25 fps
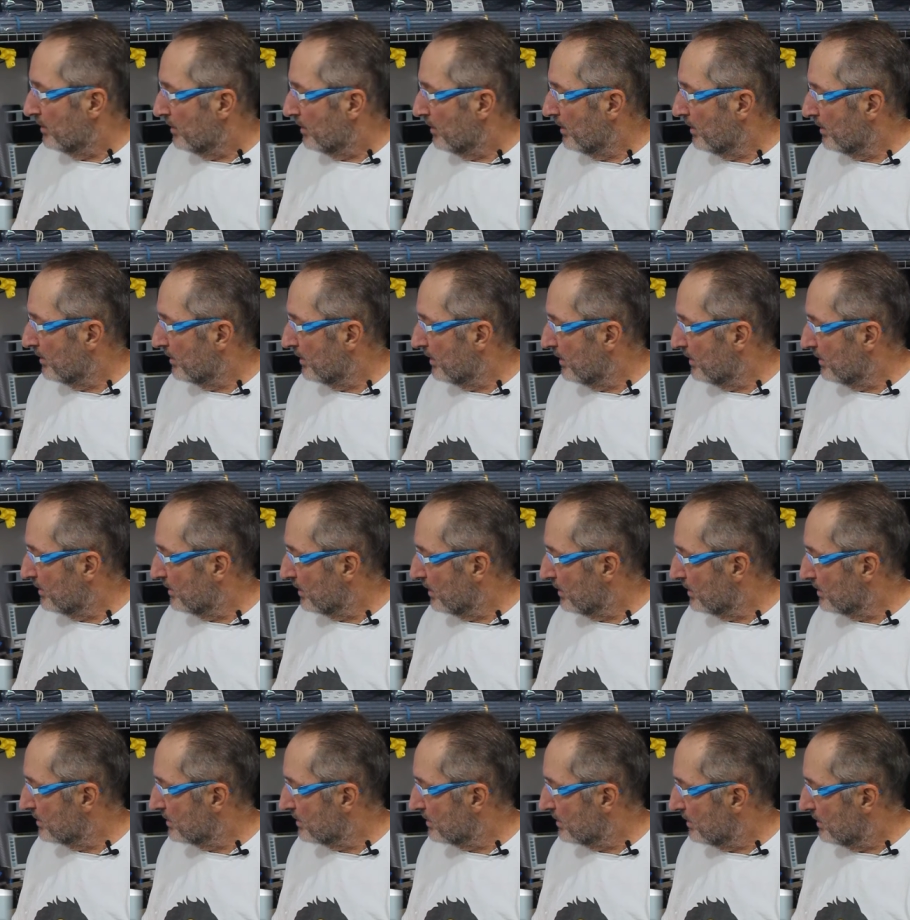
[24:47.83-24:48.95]
than it
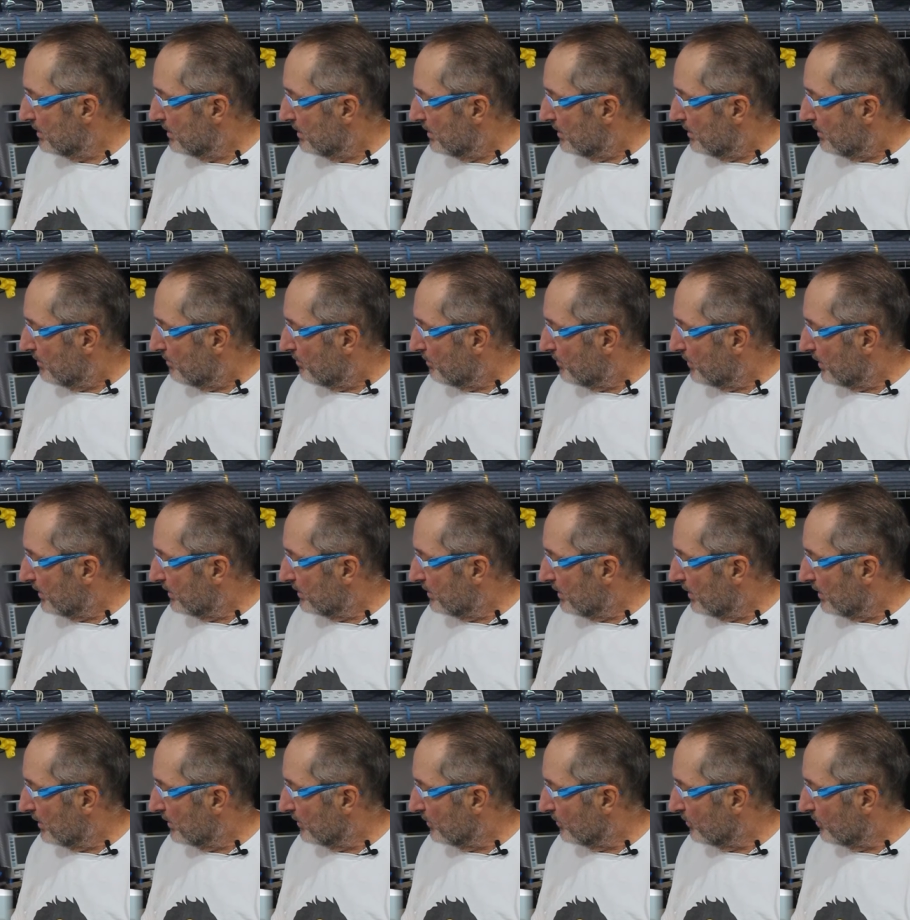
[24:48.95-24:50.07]
does. But
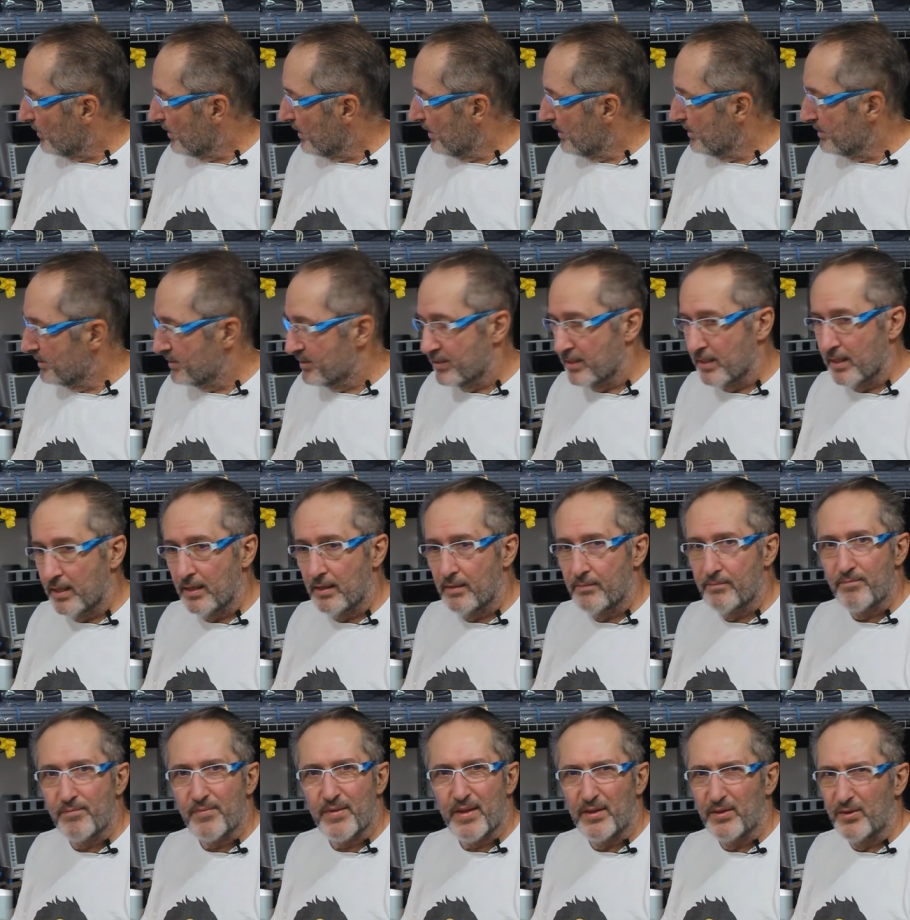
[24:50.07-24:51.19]
otherwise,
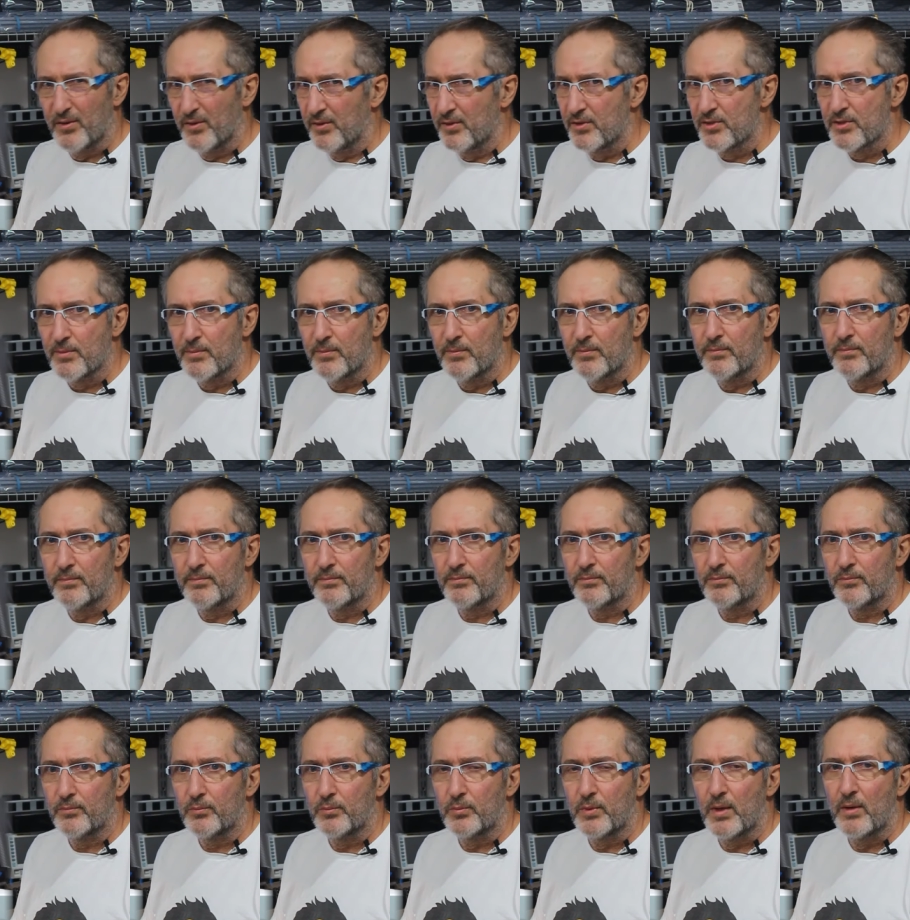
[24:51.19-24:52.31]
other than some
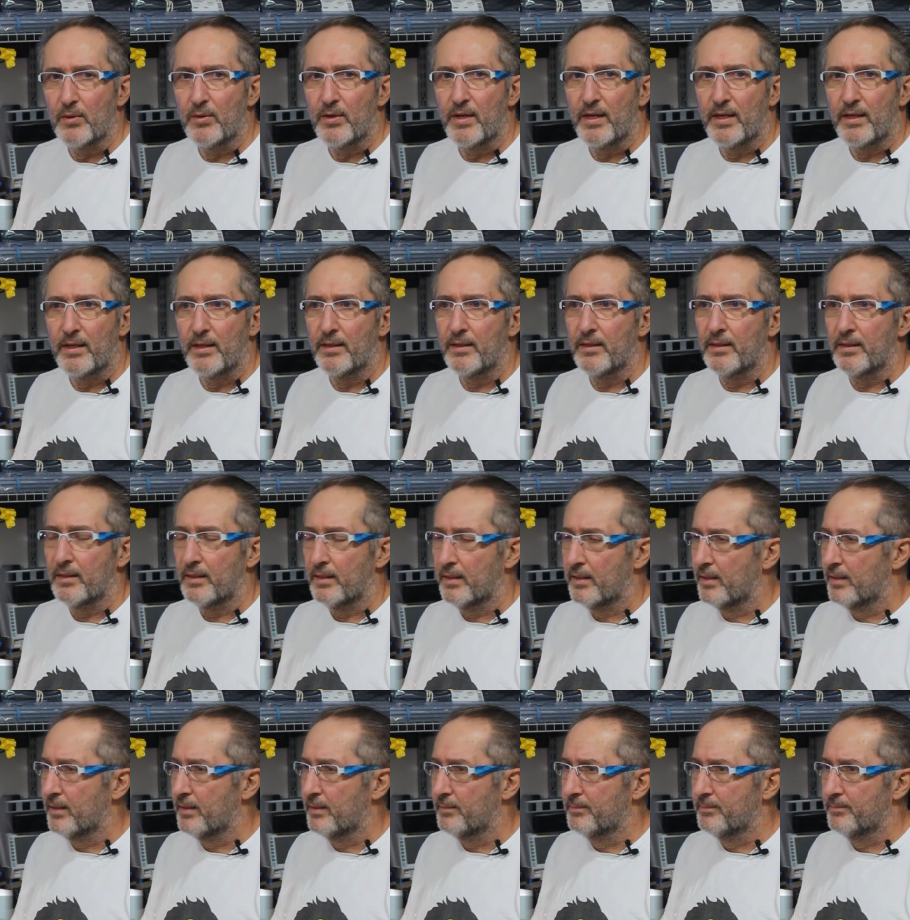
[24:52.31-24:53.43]
routing
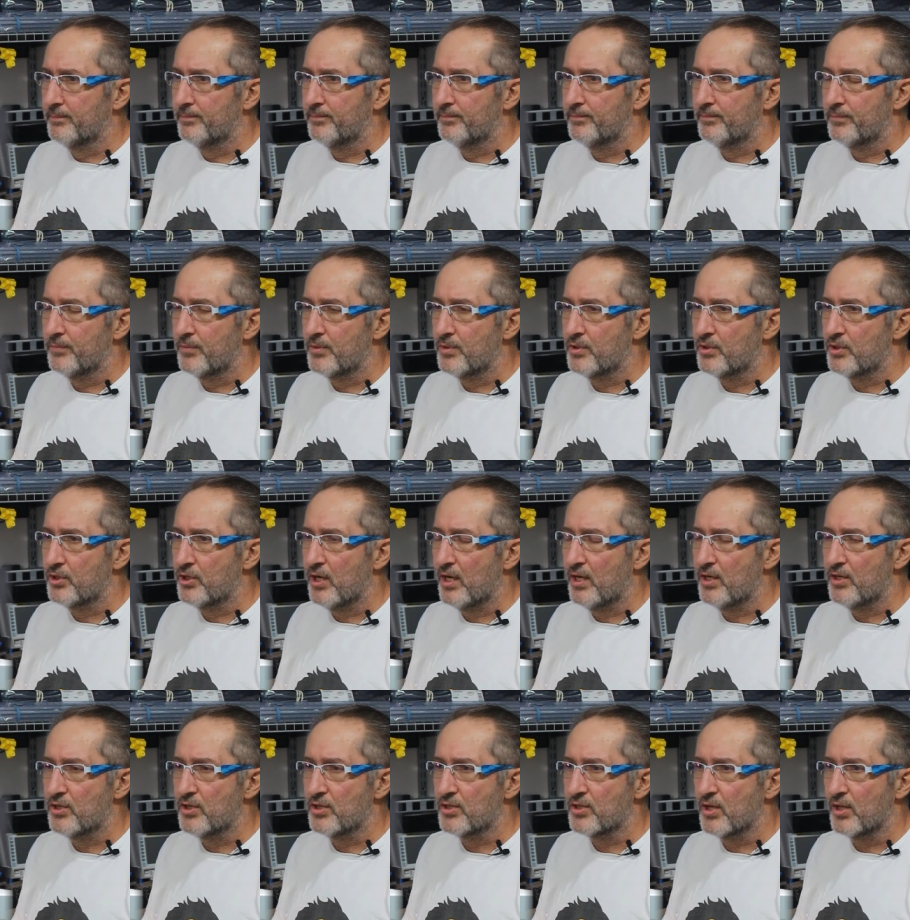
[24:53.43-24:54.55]

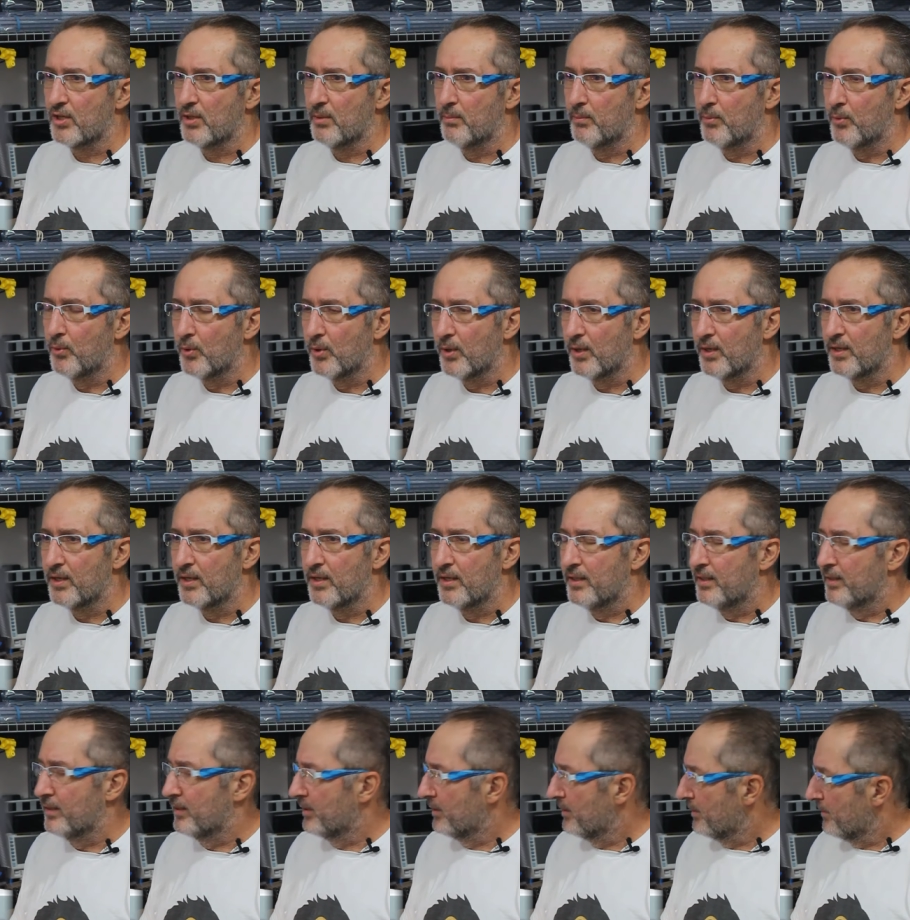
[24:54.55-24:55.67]
changes on the board,
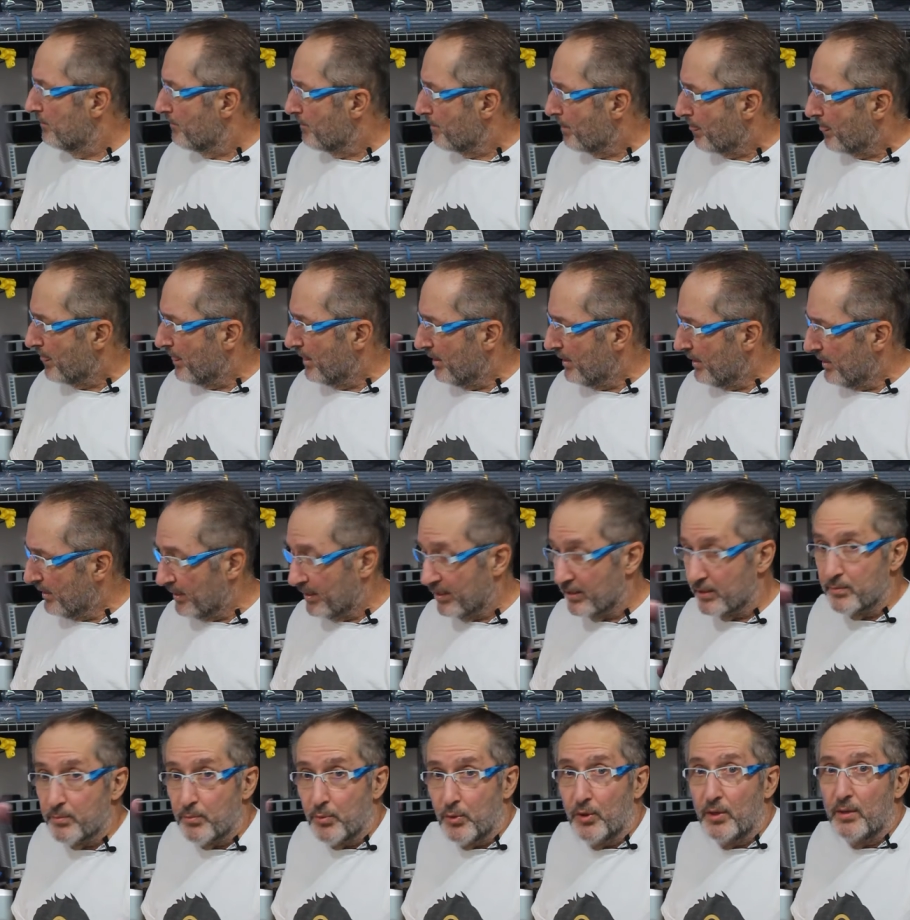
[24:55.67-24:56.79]

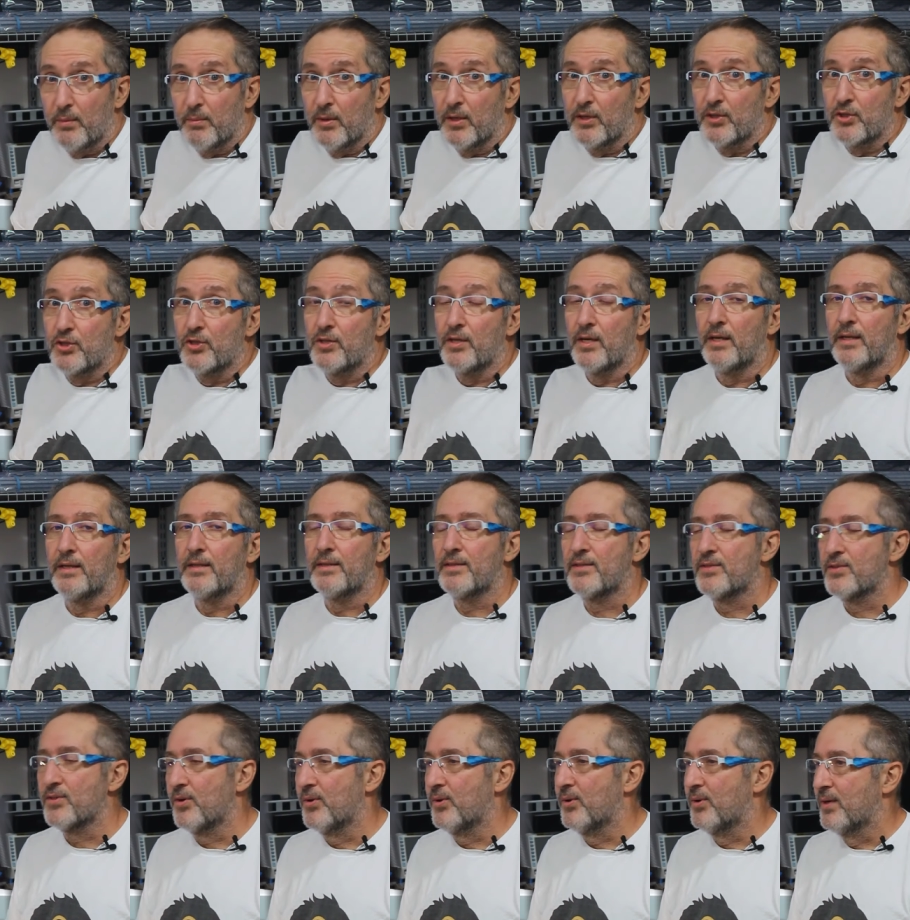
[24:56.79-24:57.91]
it's pretty much done.
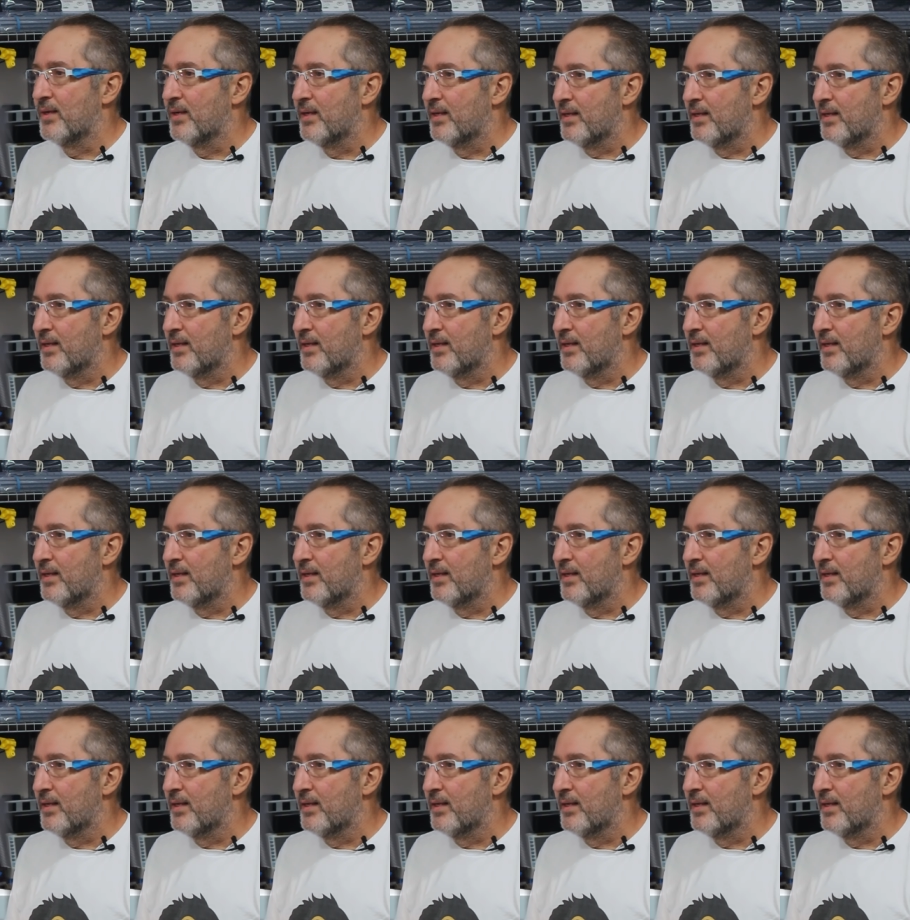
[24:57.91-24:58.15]
So